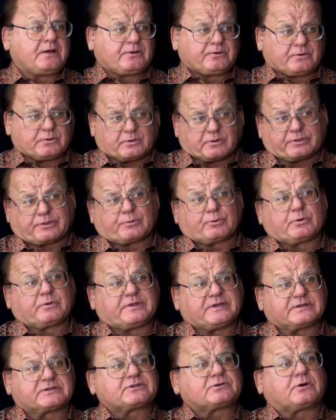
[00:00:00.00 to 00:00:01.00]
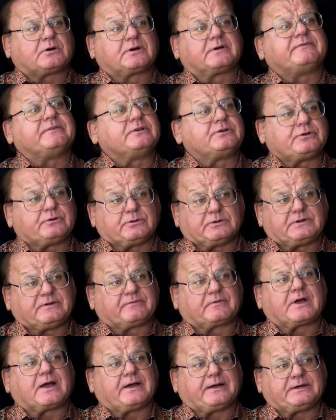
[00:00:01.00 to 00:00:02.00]
through this sort of
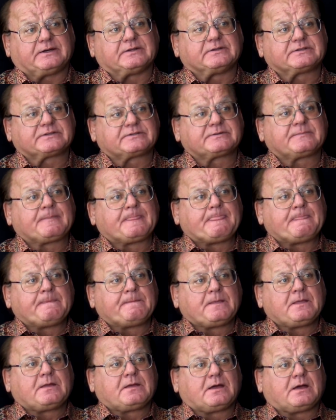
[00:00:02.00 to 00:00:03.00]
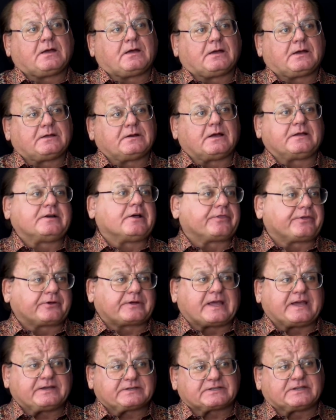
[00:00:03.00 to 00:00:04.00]
intuitive guidance. Another
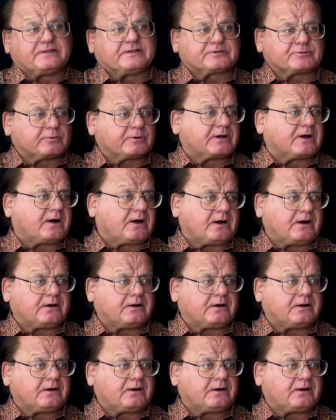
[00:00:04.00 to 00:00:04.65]
case in this regard.